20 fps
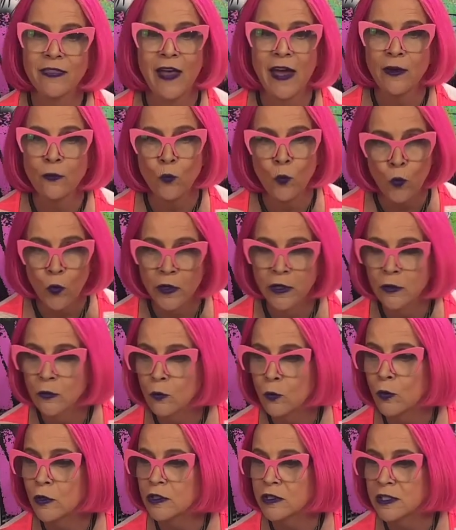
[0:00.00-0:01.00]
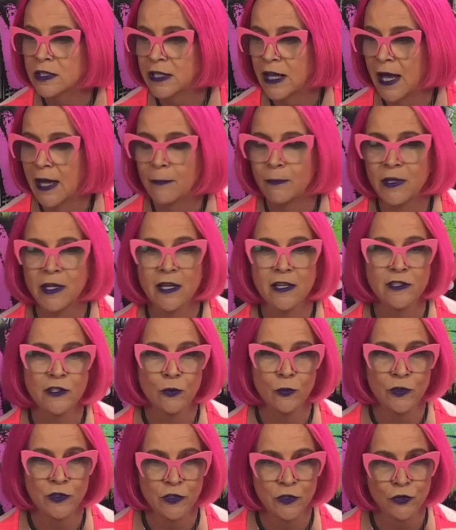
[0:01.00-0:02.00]
then wouldn't work today because
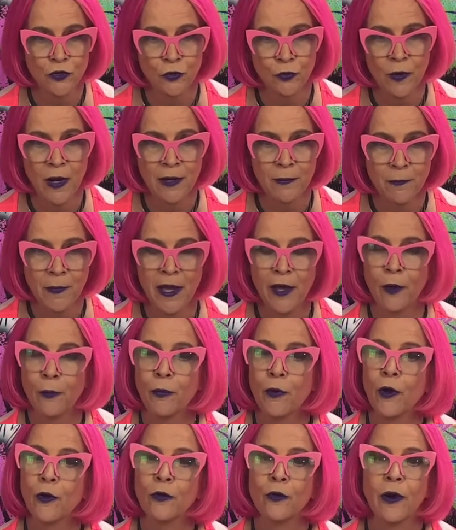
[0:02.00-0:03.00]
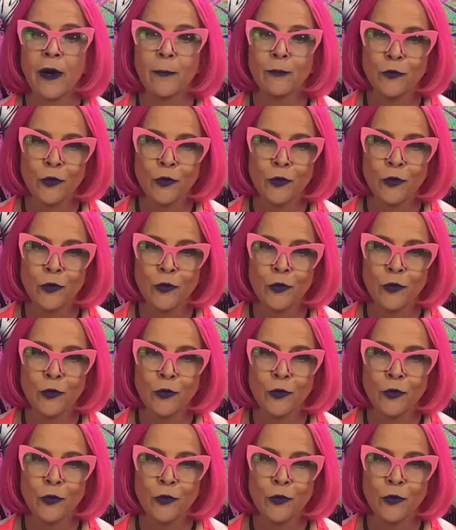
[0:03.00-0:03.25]
it was a direct mail program.